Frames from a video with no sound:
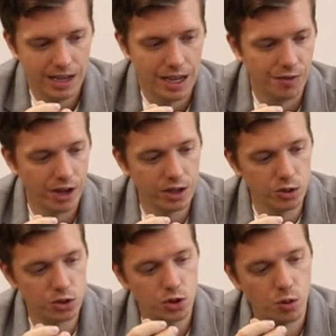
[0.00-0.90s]
If I
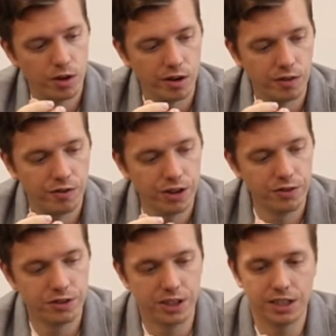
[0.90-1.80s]
use
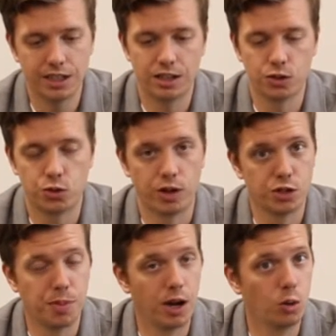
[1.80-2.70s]
250, it'll
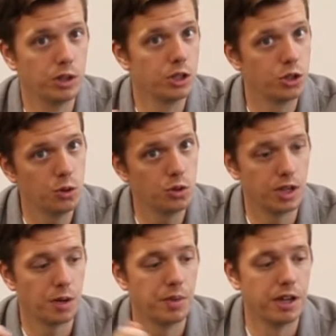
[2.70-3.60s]
stretch by only 2
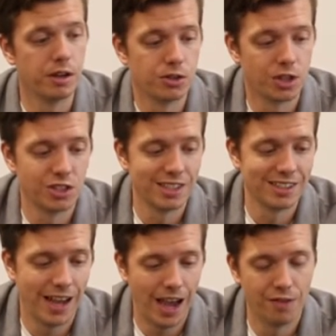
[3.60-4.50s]
centimeters because
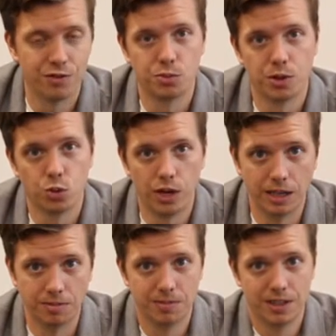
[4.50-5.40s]
that's half as much
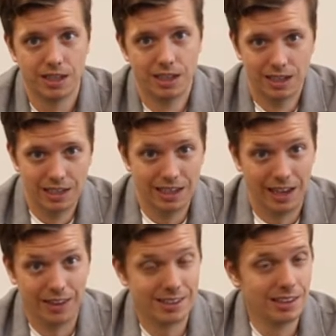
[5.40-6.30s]
weight.
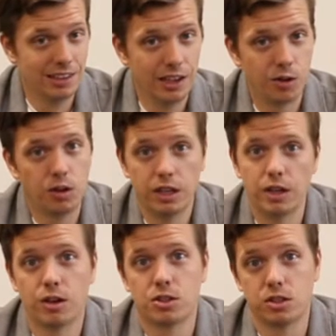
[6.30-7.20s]
And that's literally
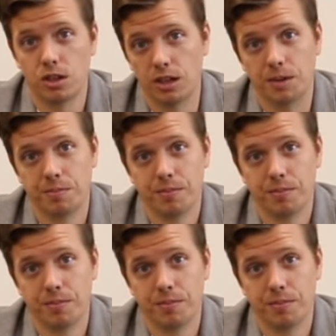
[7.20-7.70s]
Hooke's law.